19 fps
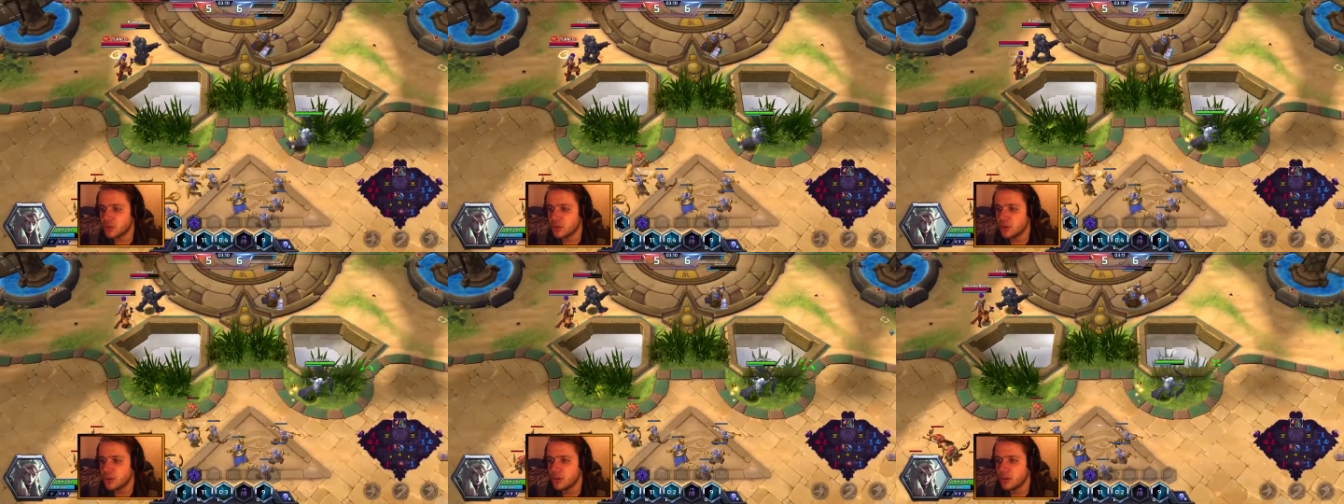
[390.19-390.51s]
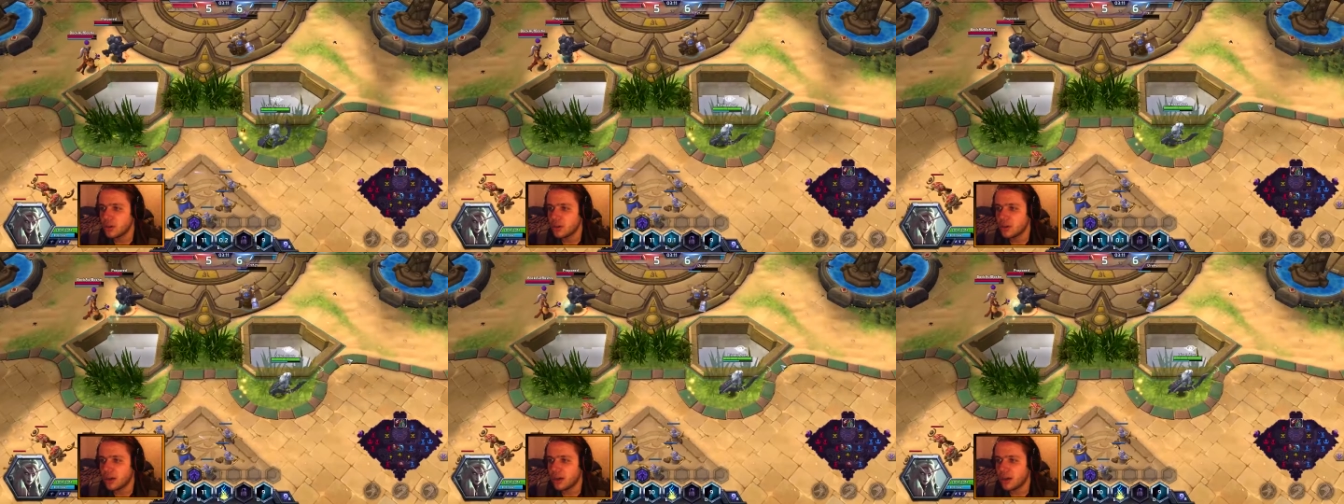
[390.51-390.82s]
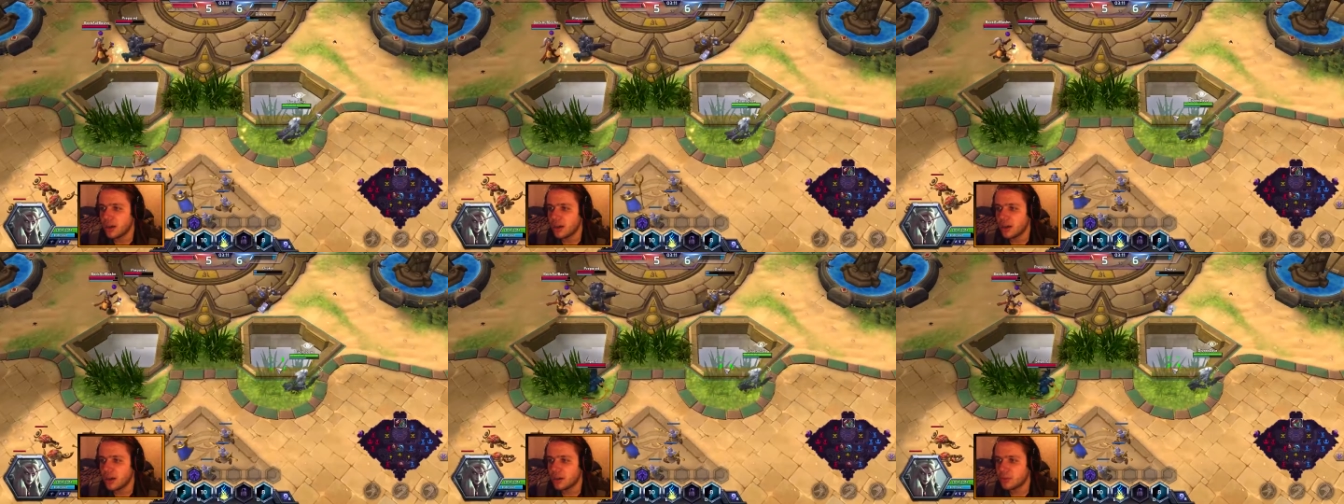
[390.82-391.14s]
Uh,
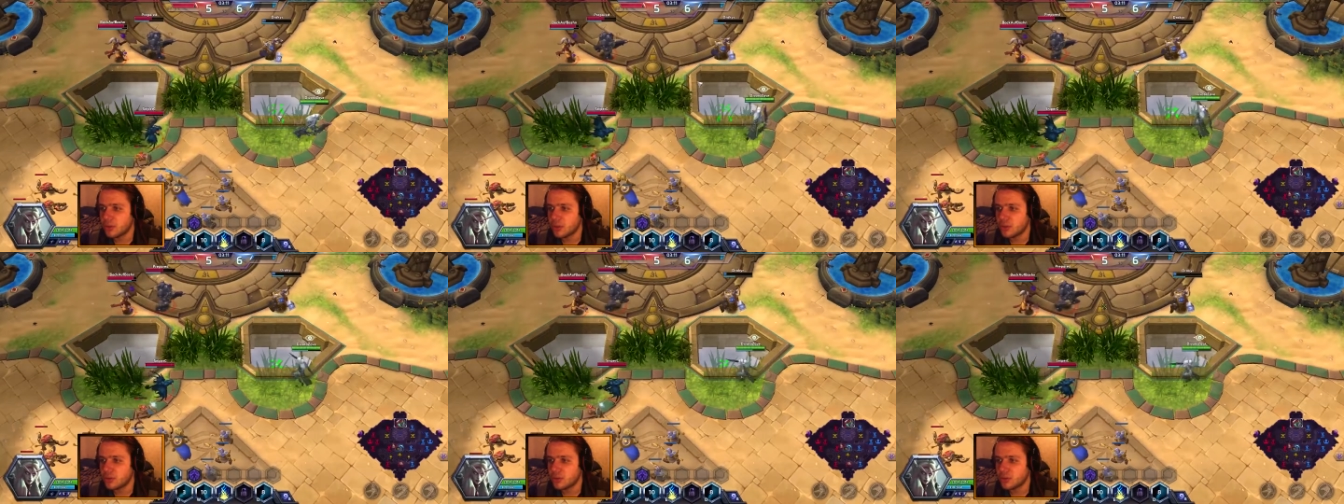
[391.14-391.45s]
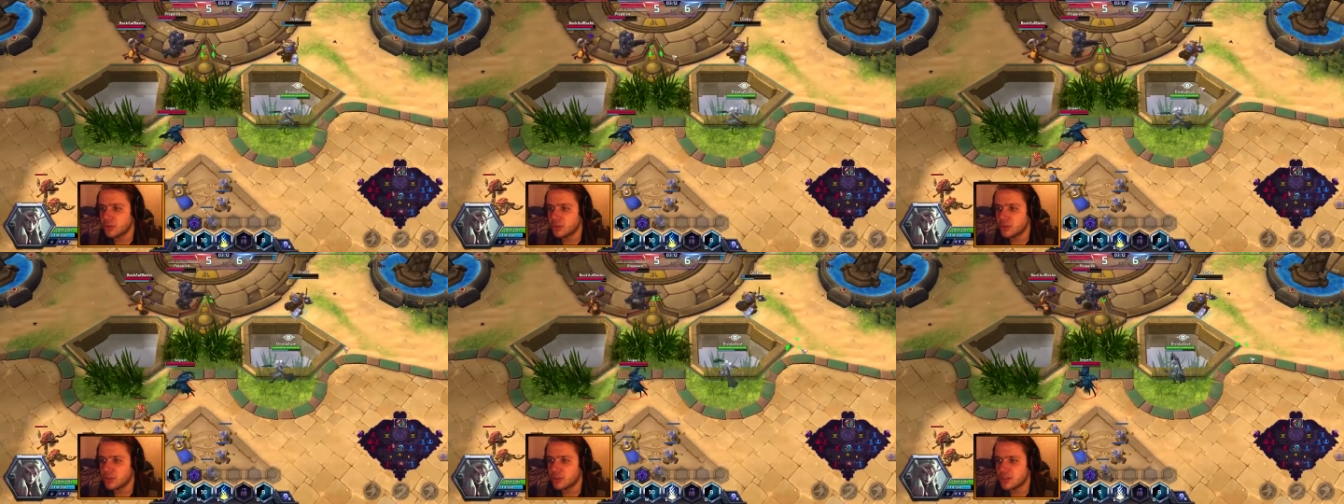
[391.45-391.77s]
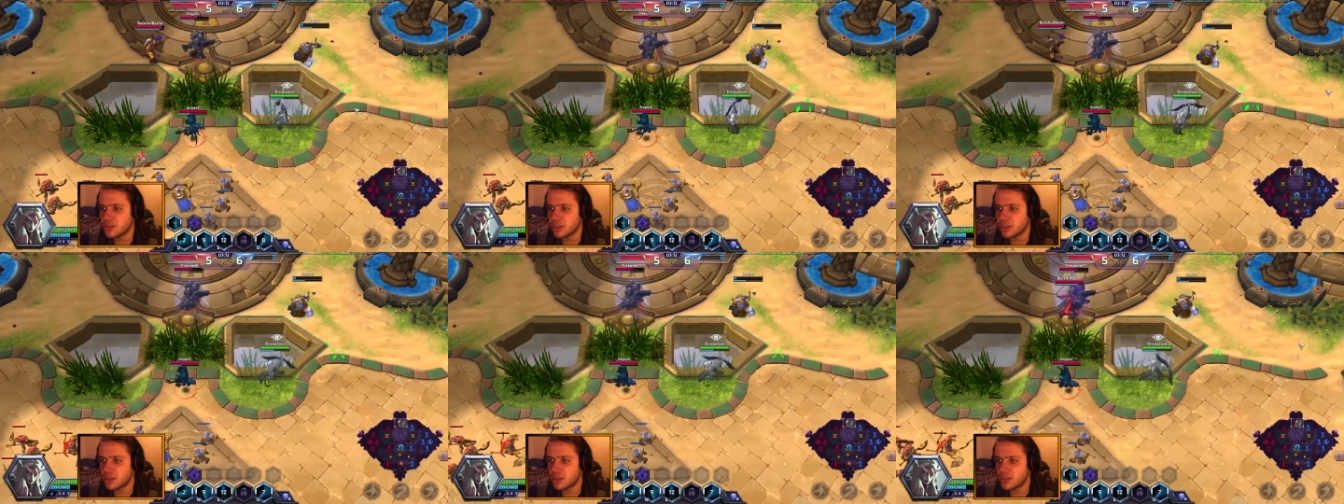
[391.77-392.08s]
I'm going to
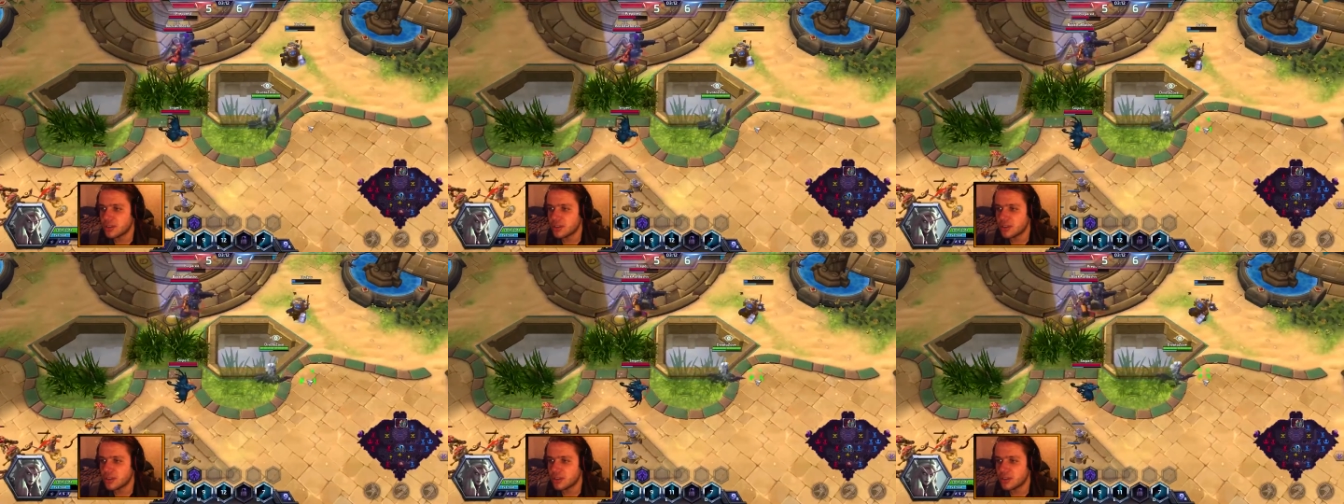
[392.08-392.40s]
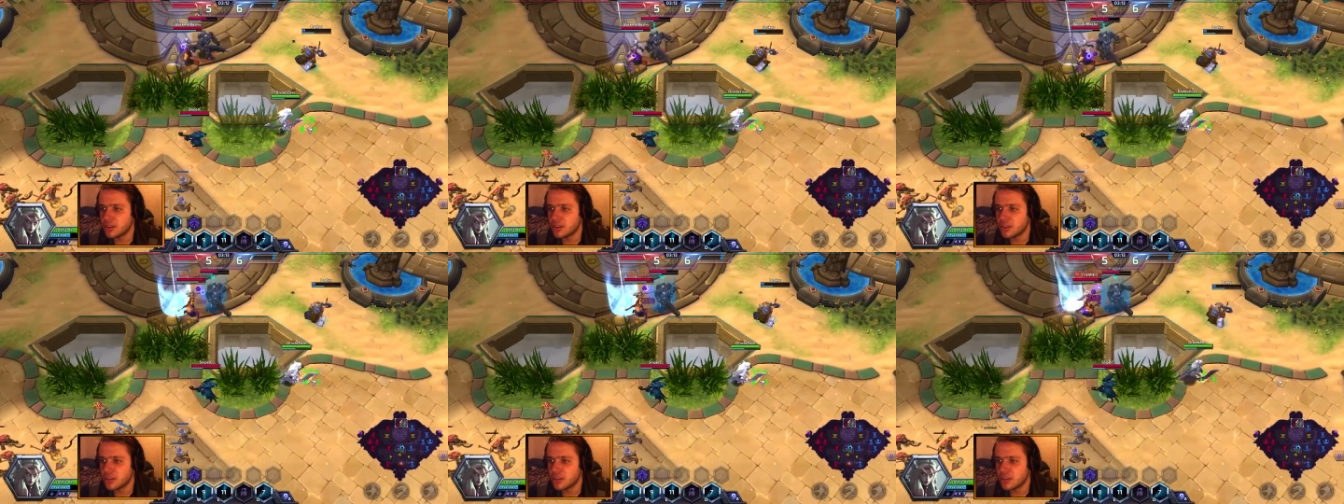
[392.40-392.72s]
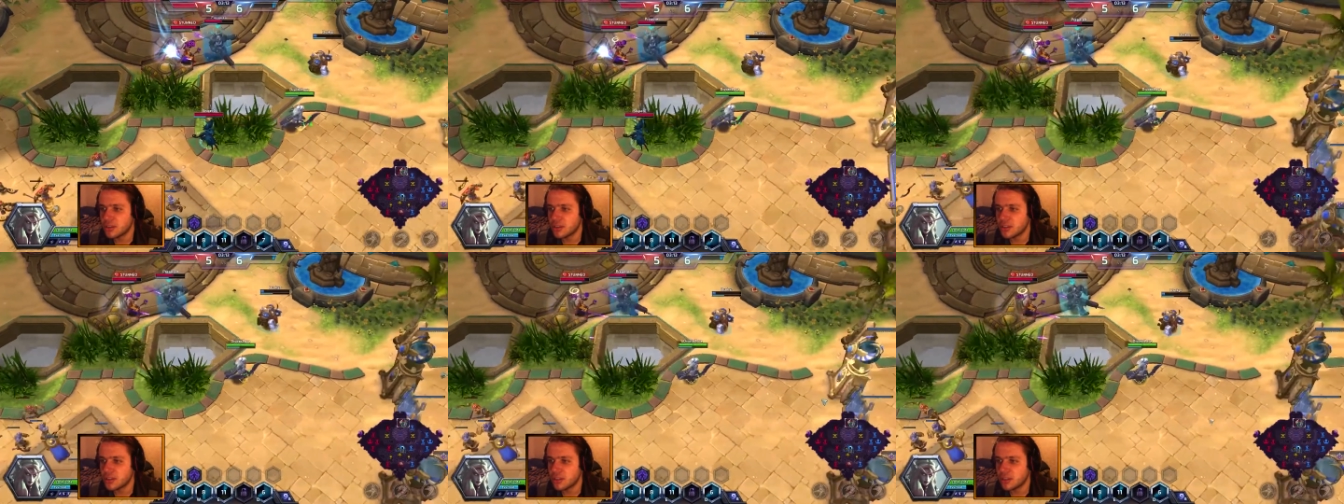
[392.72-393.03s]
send a stun there,
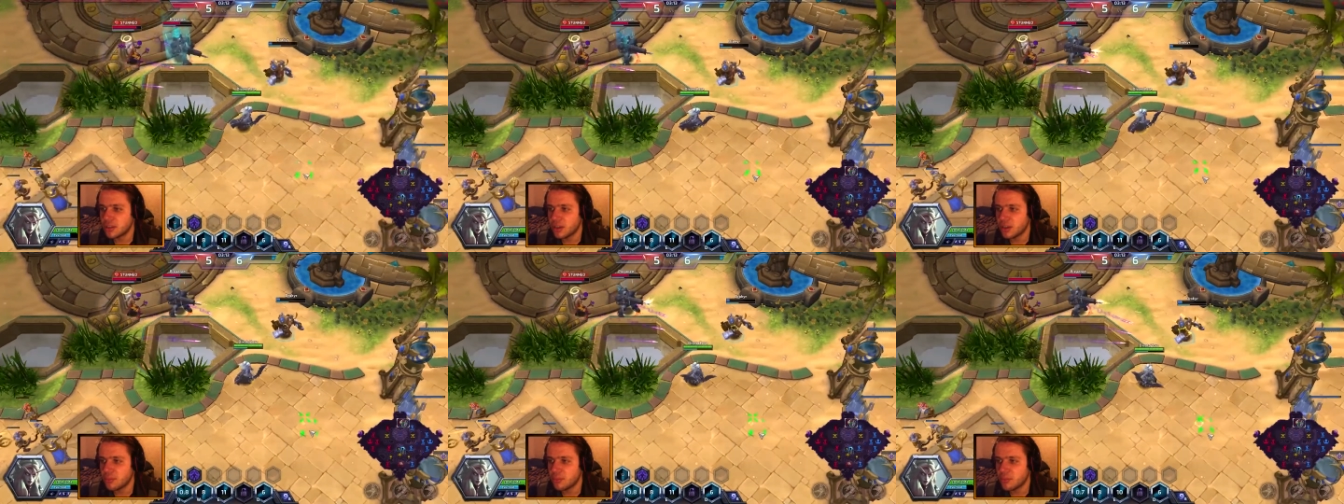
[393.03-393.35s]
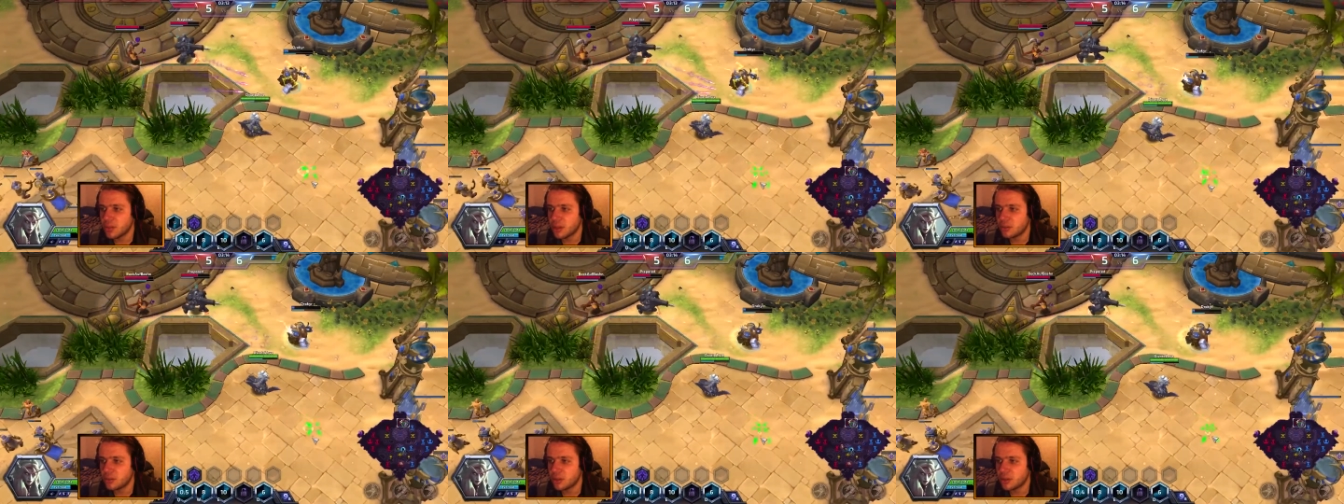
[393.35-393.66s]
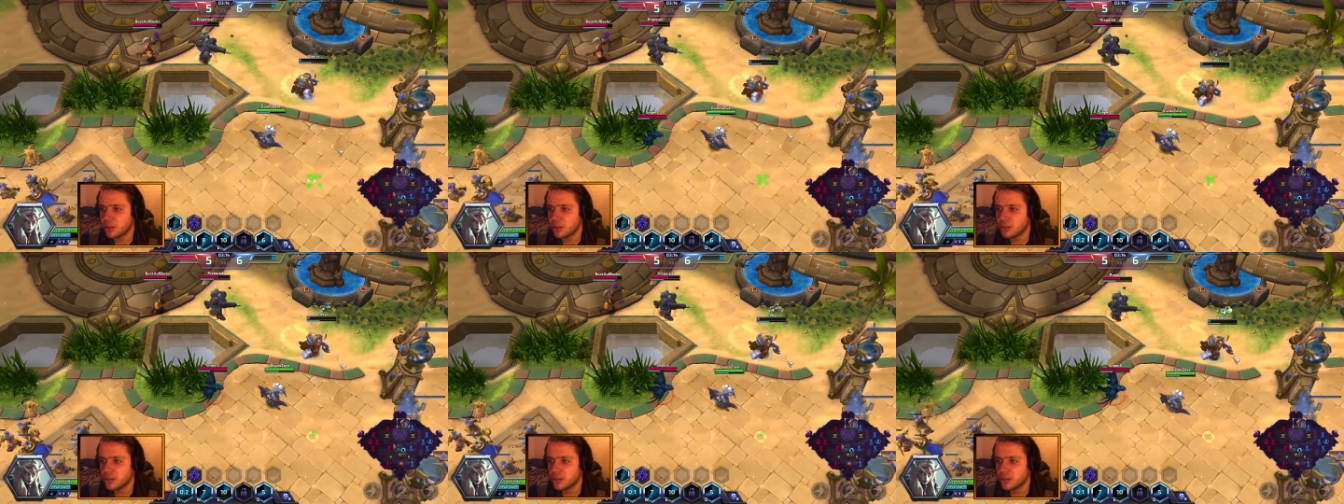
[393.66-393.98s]
stun Li-Ming,
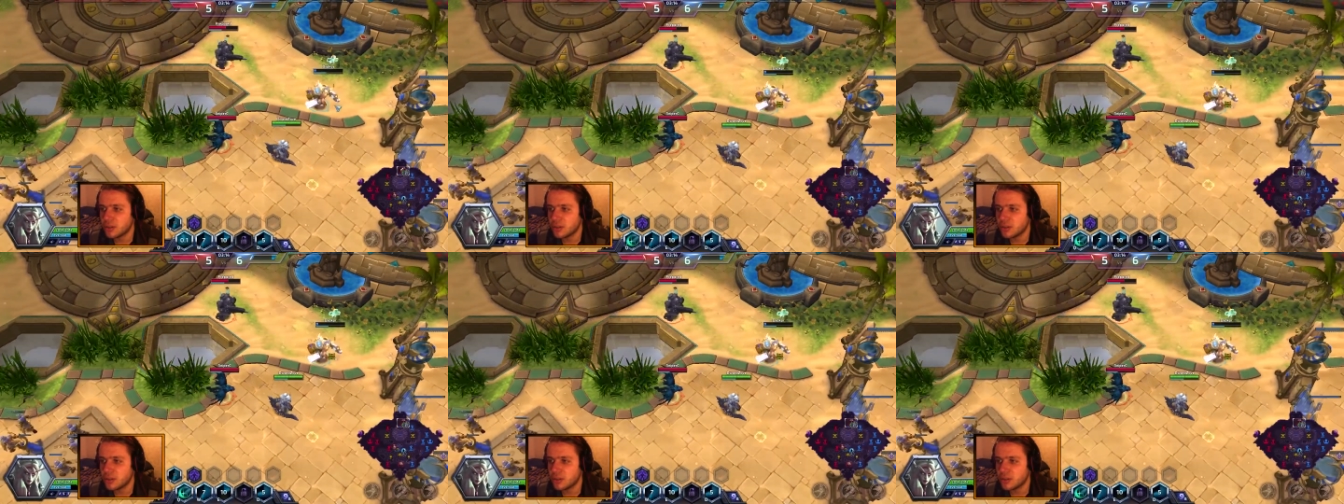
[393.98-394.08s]
but